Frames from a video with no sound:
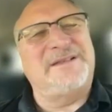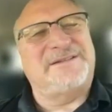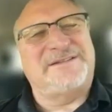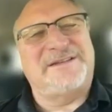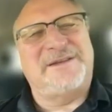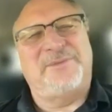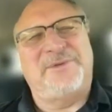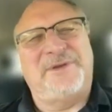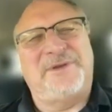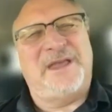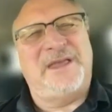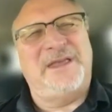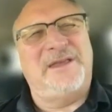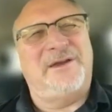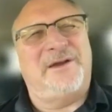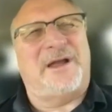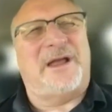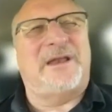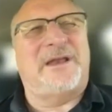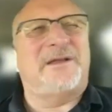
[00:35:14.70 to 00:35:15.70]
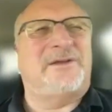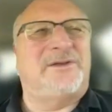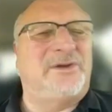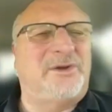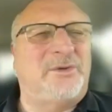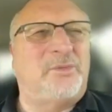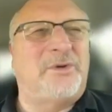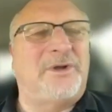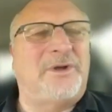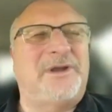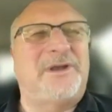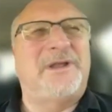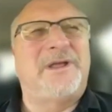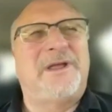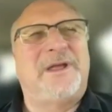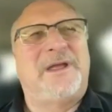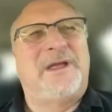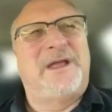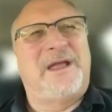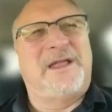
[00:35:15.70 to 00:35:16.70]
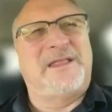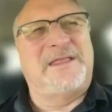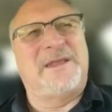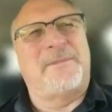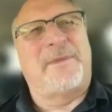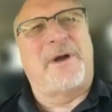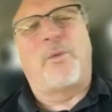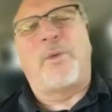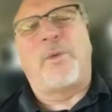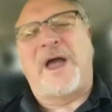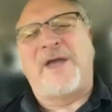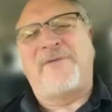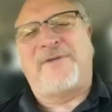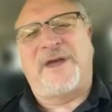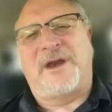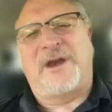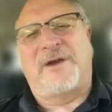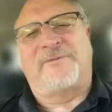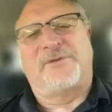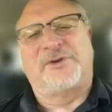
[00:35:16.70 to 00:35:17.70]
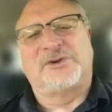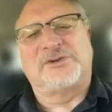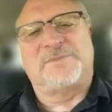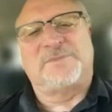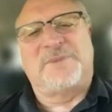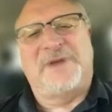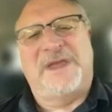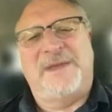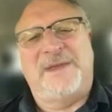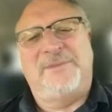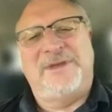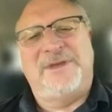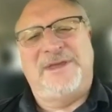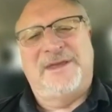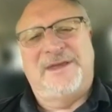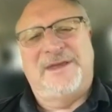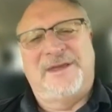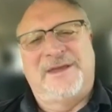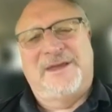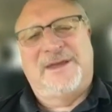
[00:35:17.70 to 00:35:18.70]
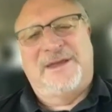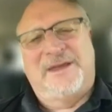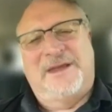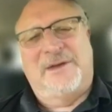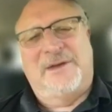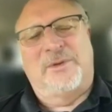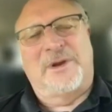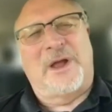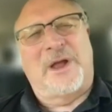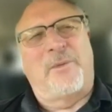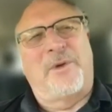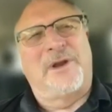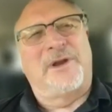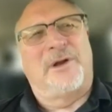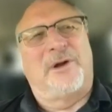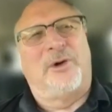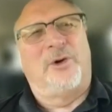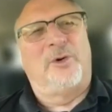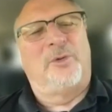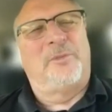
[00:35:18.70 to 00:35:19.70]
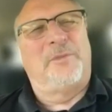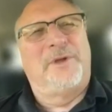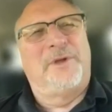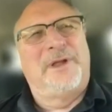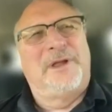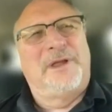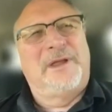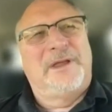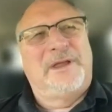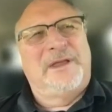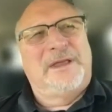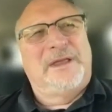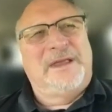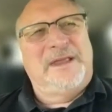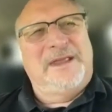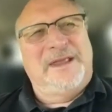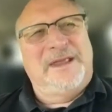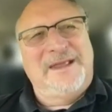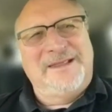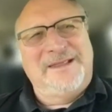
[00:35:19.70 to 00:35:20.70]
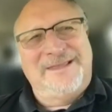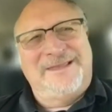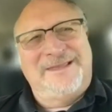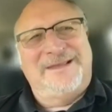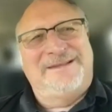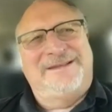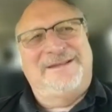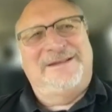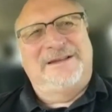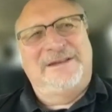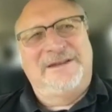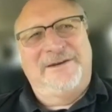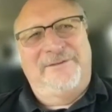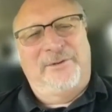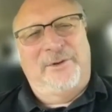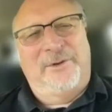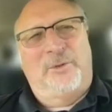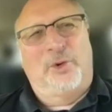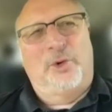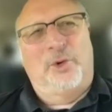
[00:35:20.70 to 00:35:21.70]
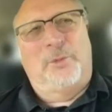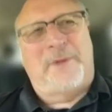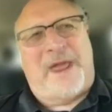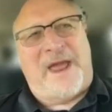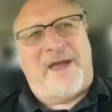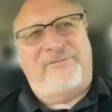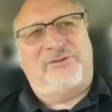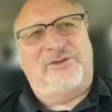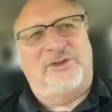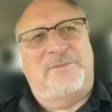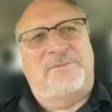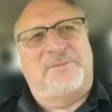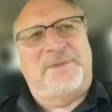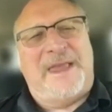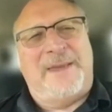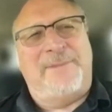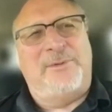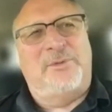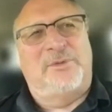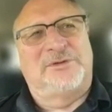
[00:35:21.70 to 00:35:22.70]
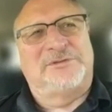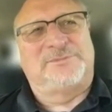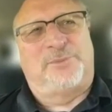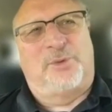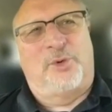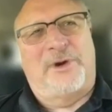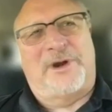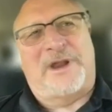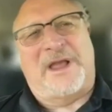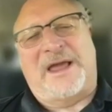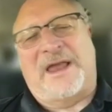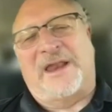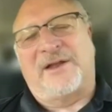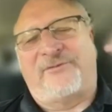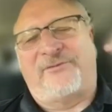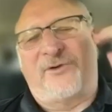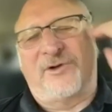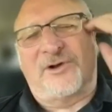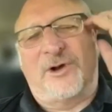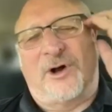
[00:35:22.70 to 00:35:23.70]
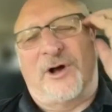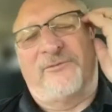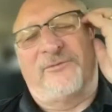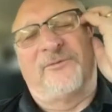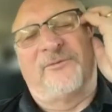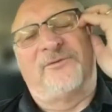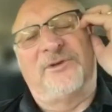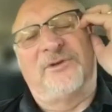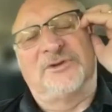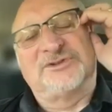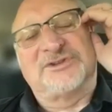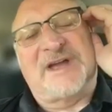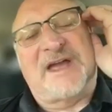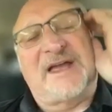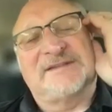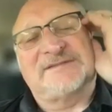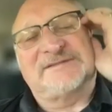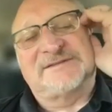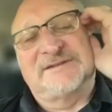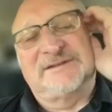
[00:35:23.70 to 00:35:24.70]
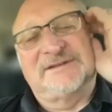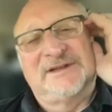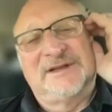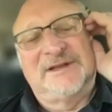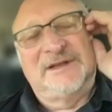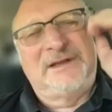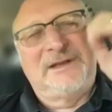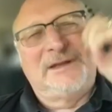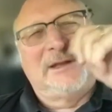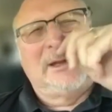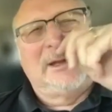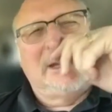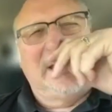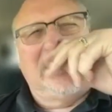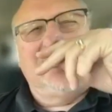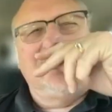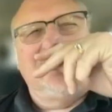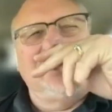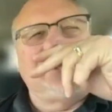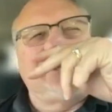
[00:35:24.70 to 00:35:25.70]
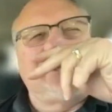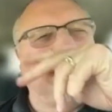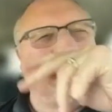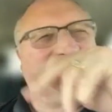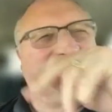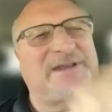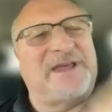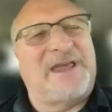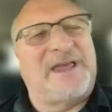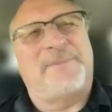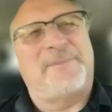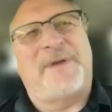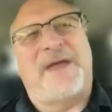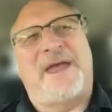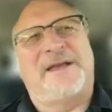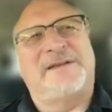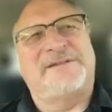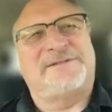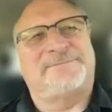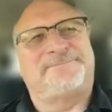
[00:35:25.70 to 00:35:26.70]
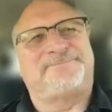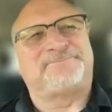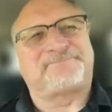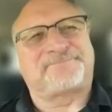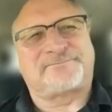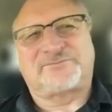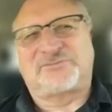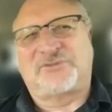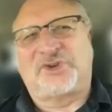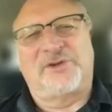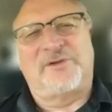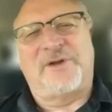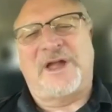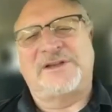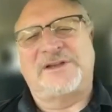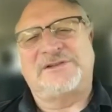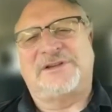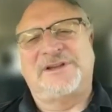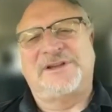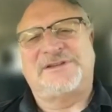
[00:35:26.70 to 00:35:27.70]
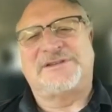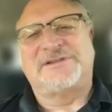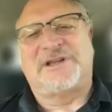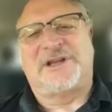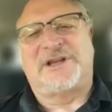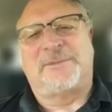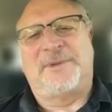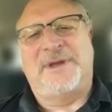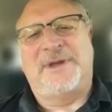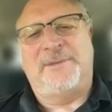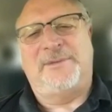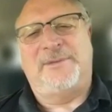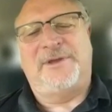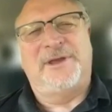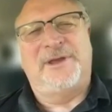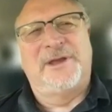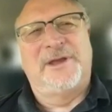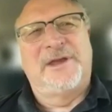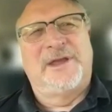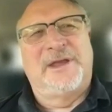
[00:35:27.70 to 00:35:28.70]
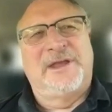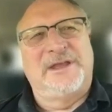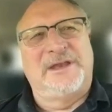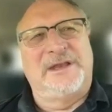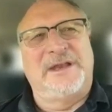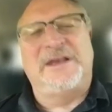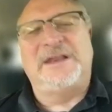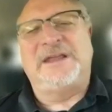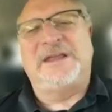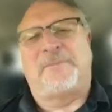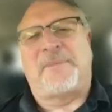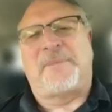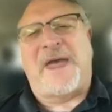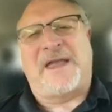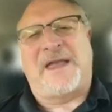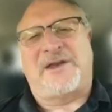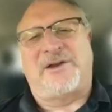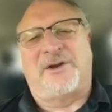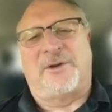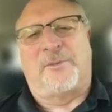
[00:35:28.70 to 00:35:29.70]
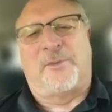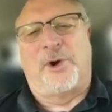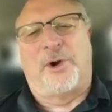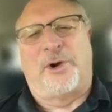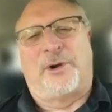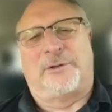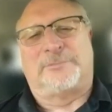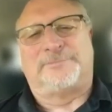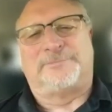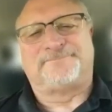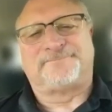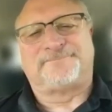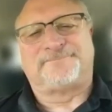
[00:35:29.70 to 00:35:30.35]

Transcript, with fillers: CBA year. I had a good one. And then my wife had our first baby. And when I went home in the delivery room after the baby was born, I got a call from Phil Jackson. And he says, Hey, Max, congratulations on the baby. You need to get back here tomorrow.